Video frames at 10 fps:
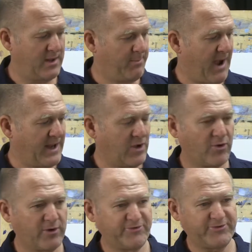painting
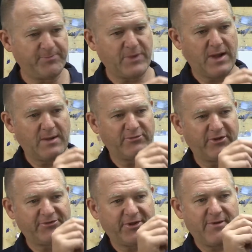course. Um, so
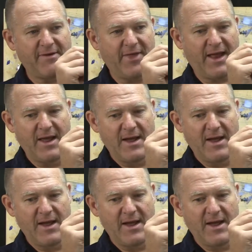stick around for that.